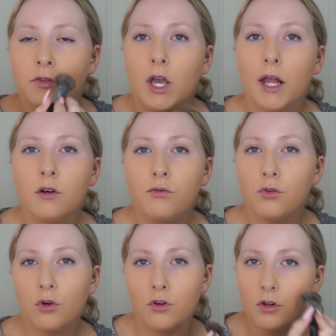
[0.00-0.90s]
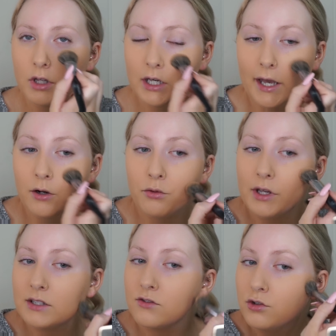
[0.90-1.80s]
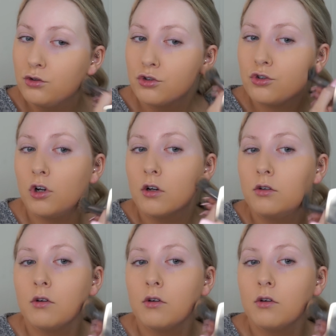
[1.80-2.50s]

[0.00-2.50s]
kind of florally. I don't think it's too strong.